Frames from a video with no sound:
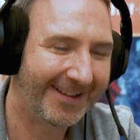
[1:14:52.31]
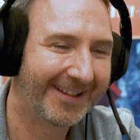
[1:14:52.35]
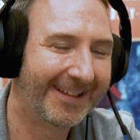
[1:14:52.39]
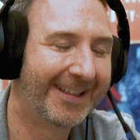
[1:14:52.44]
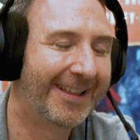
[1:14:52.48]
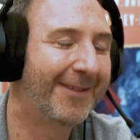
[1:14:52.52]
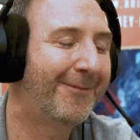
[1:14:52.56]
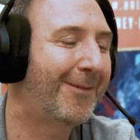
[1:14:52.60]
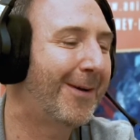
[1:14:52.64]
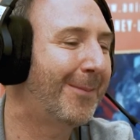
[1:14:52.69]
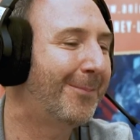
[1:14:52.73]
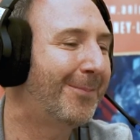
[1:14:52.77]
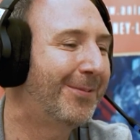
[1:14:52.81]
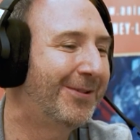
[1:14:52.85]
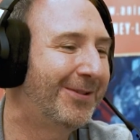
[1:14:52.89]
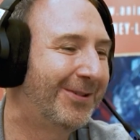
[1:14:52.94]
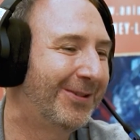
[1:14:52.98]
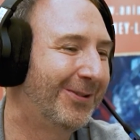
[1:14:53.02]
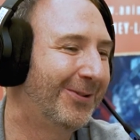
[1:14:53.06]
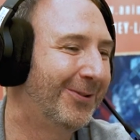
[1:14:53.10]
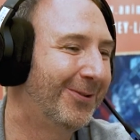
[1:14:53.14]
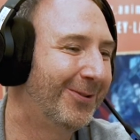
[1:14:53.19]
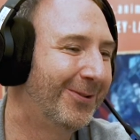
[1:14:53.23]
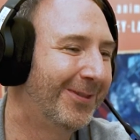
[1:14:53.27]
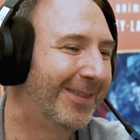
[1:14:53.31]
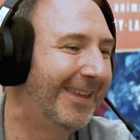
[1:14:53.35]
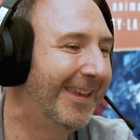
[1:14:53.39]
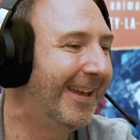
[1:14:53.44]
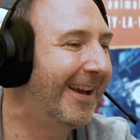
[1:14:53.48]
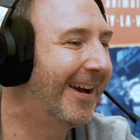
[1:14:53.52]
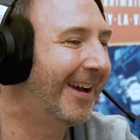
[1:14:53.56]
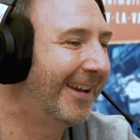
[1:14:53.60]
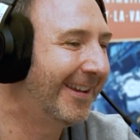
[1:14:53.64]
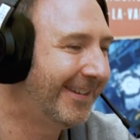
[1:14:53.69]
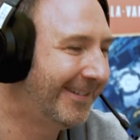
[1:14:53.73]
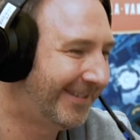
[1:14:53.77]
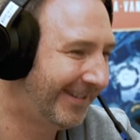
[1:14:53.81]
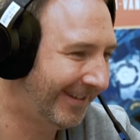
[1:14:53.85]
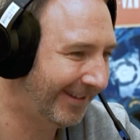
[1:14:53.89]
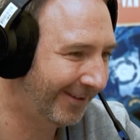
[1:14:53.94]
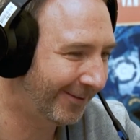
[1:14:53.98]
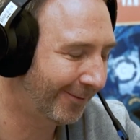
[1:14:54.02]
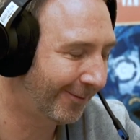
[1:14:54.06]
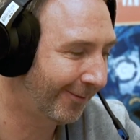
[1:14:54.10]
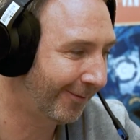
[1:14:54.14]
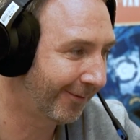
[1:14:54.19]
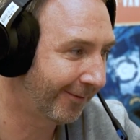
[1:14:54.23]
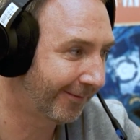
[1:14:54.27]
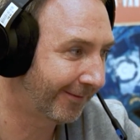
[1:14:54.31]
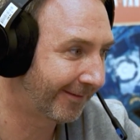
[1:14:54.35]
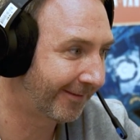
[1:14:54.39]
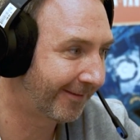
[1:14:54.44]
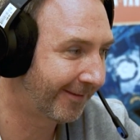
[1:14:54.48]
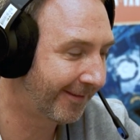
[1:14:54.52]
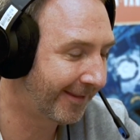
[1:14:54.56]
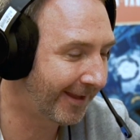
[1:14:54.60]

live up to the ideals